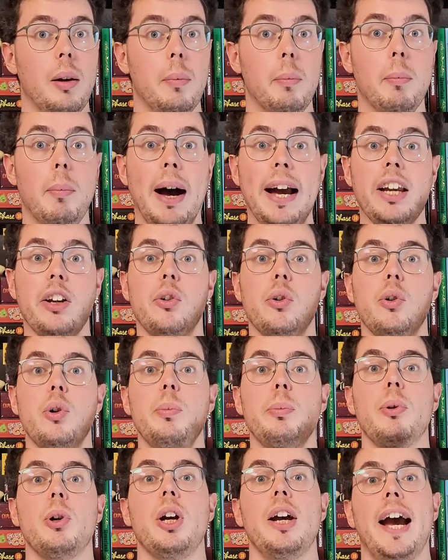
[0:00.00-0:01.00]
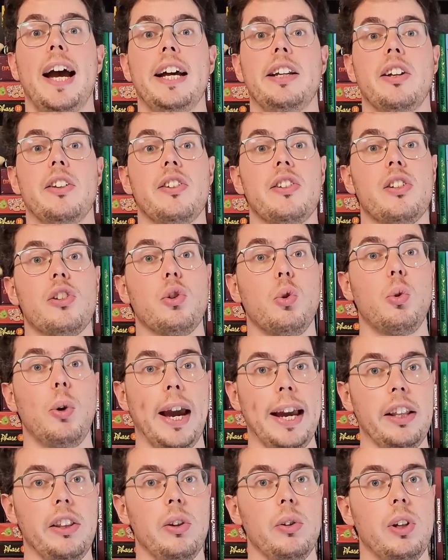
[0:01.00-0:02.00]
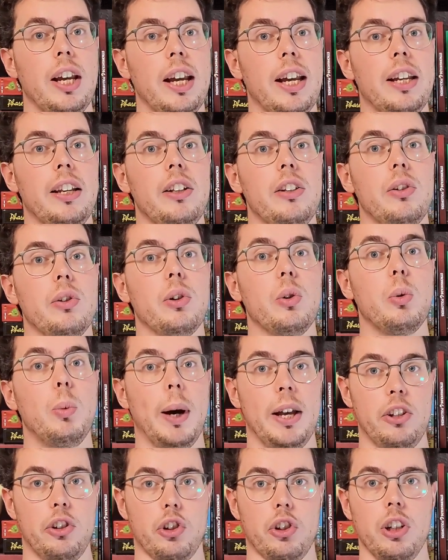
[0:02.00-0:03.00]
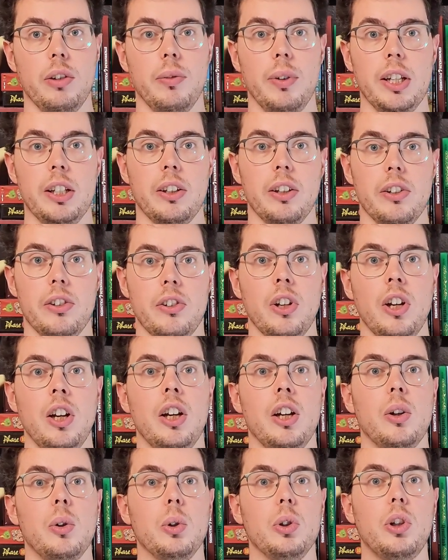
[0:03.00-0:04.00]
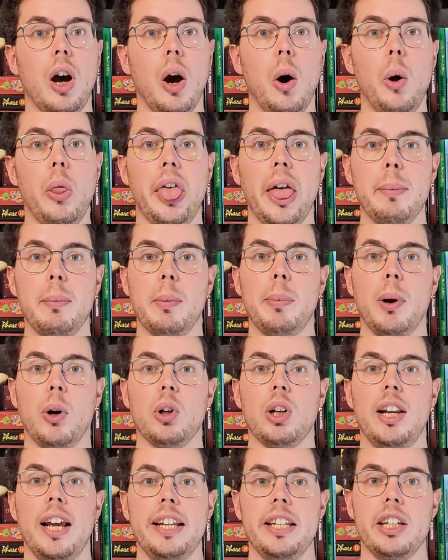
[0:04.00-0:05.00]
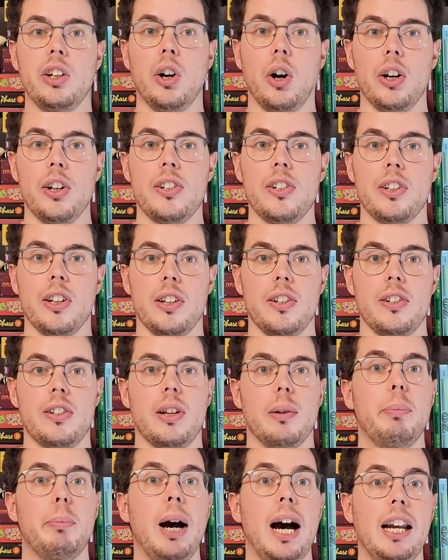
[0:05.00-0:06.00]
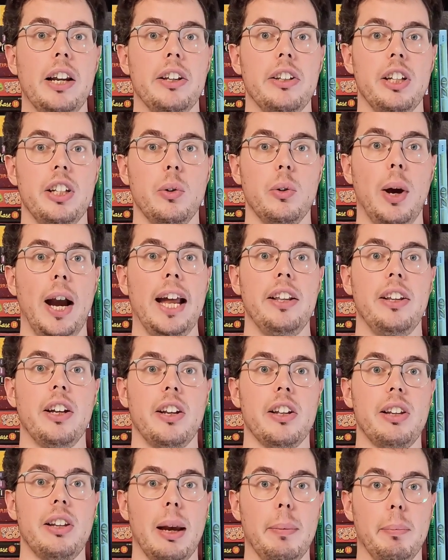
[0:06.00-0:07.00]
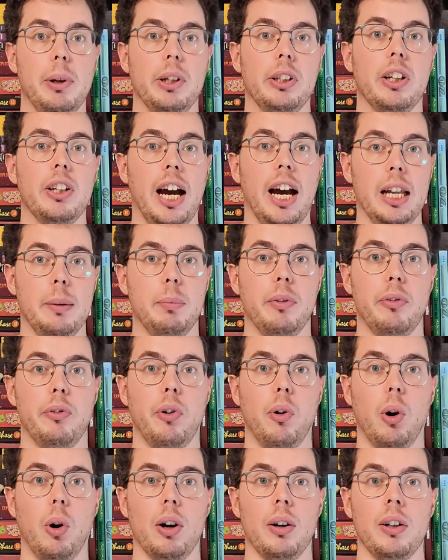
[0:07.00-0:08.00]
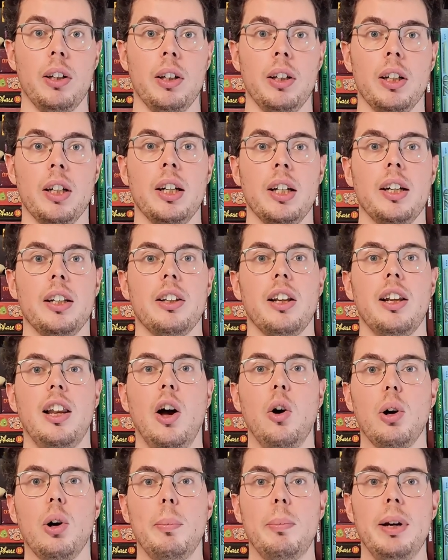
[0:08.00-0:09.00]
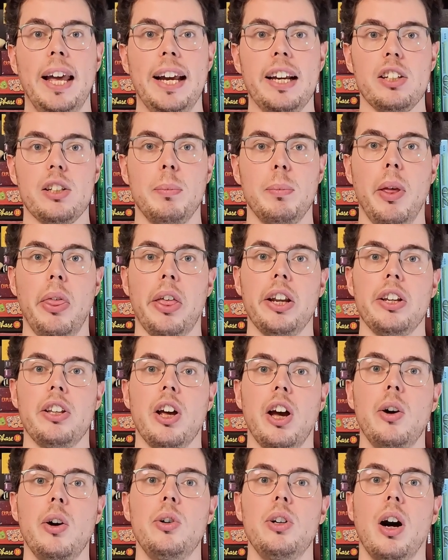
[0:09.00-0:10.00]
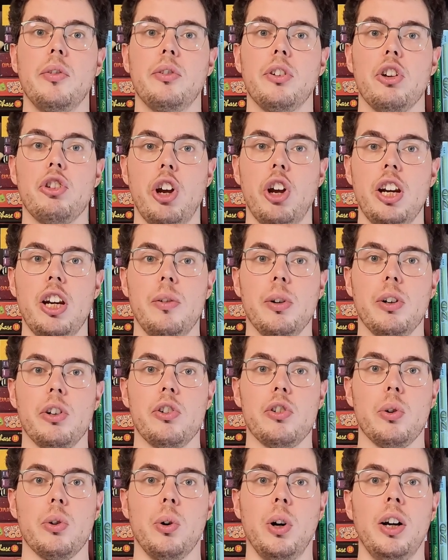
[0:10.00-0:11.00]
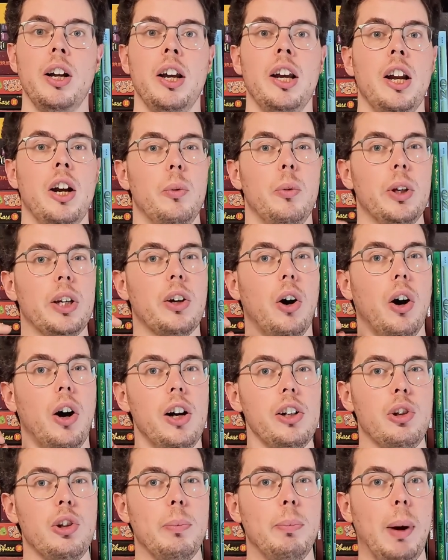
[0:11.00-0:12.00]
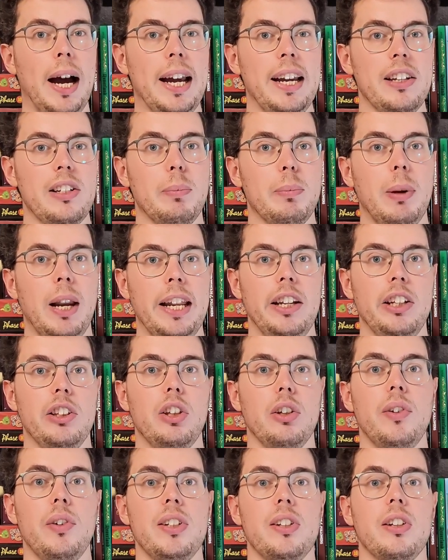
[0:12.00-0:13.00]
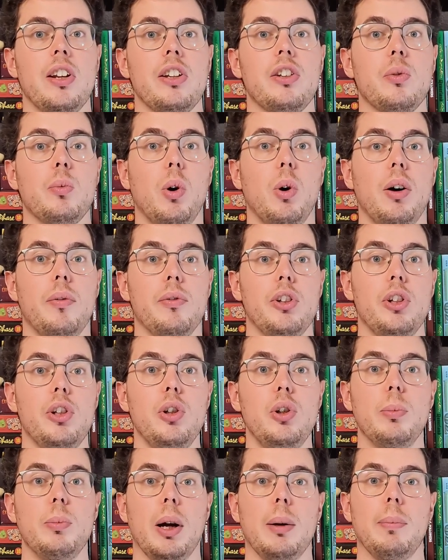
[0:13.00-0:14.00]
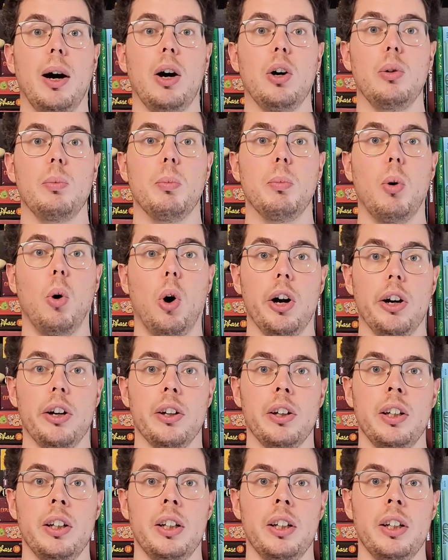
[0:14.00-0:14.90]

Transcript: My group headed straight to the inn to question the witness, who told them about Lady Constance, a paladin who entered the temple the night before. The local blacksmith and the owner of the general store recalled Tobias planning to visit the dwarven tomb on Mount Morn.